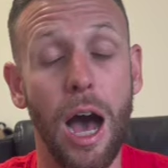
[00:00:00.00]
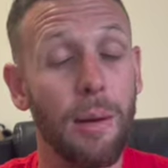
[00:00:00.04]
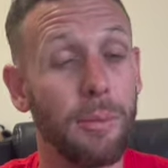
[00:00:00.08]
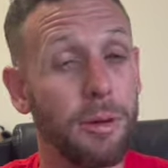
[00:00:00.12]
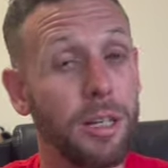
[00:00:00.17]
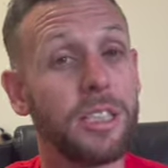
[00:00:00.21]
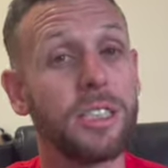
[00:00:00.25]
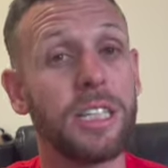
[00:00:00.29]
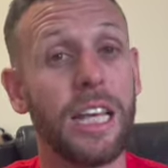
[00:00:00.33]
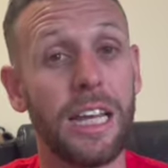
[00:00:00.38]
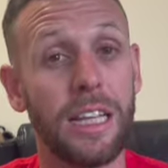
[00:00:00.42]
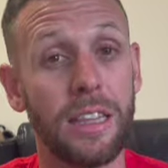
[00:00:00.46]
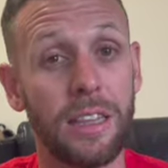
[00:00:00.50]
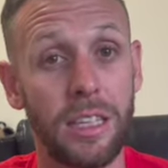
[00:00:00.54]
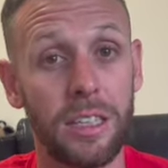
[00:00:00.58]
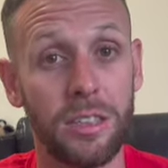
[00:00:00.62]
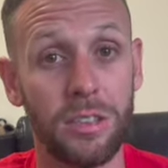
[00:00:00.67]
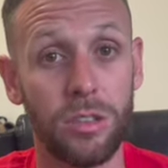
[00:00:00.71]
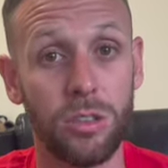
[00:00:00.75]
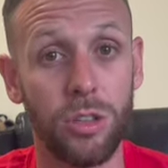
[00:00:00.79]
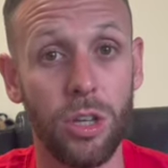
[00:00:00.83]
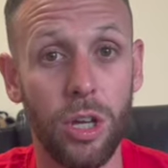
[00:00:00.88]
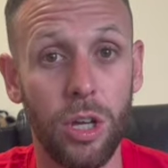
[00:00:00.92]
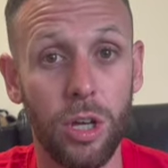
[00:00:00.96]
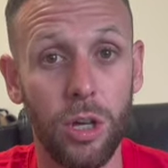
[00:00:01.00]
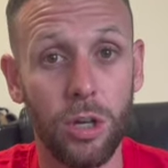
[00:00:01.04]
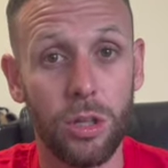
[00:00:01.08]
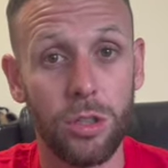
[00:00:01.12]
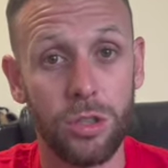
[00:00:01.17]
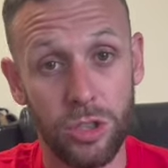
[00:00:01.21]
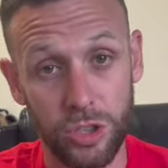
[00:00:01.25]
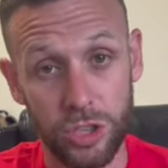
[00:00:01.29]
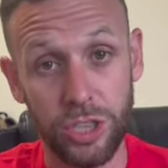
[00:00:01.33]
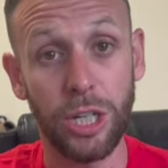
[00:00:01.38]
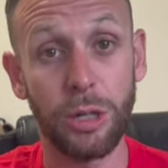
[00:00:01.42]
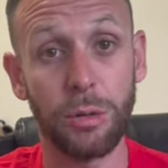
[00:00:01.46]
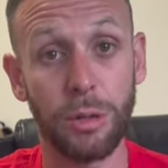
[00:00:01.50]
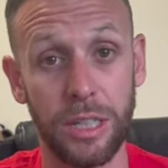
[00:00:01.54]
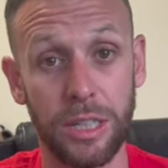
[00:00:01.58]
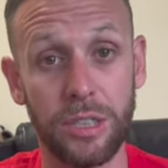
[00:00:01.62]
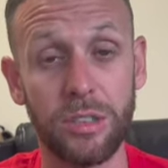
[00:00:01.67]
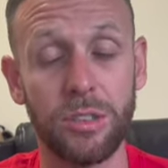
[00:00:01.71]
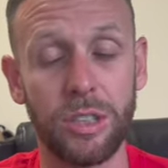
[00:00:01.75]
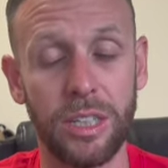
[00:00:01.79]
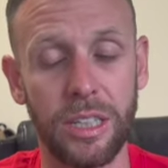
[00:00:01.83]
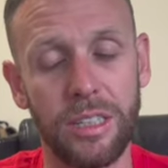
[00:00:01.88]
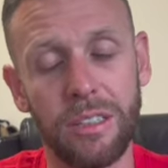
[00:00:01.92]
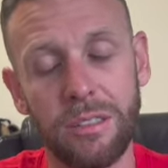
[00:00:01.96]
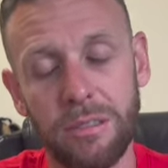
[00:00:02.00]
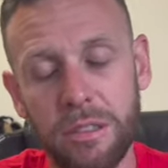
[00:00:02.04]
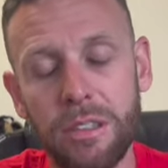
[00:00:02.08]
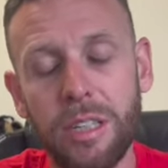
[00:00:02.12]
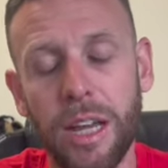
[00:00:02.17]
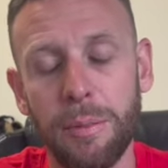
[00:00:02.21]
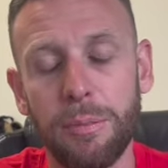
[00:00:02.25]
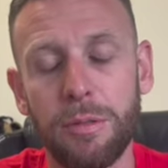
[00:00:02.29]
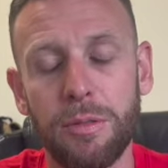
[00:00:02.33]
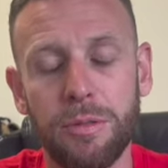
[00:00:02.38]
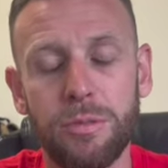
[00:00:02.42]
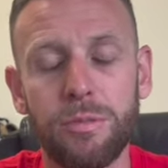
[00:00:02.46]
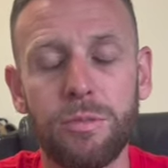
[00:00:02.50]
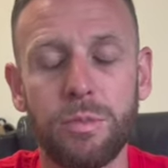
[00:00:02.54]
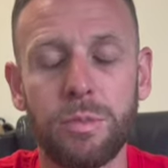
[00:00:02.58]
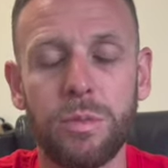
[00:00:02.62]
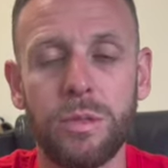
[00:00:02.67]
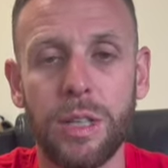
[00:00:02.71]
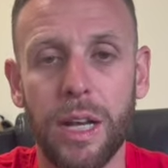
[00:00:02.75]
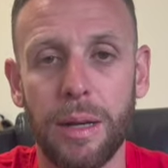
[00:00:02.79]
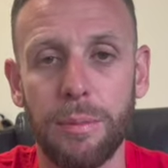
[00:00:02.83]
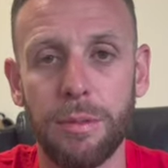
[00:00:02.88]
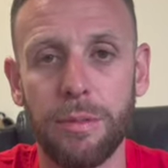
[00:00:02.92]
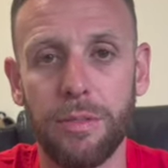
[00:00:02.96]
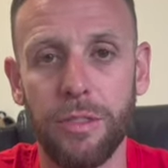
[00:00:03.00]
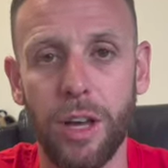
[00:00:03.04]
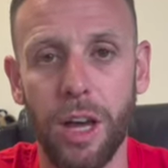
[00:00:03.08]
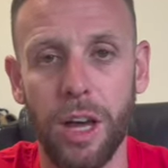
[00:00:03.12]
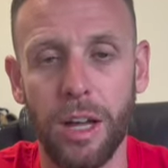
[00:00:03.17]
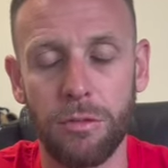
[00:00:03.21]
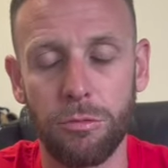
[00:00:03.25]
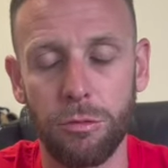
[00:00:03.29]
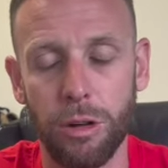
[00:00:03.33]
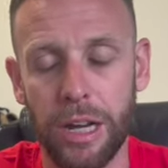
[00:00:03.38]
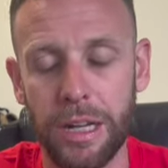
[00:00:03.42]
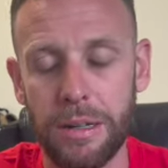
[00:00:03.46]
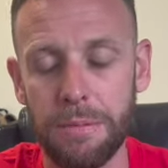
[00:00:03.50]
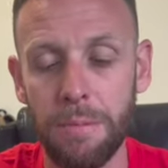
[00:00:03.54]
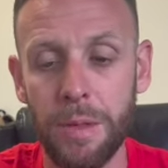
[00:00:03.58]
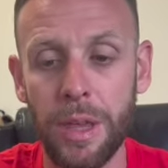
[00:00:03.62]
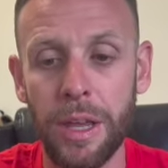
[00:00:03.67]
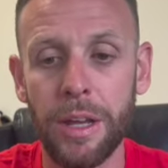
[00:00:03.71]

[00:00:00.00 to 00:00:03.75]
going to take this seriously type of thought, right?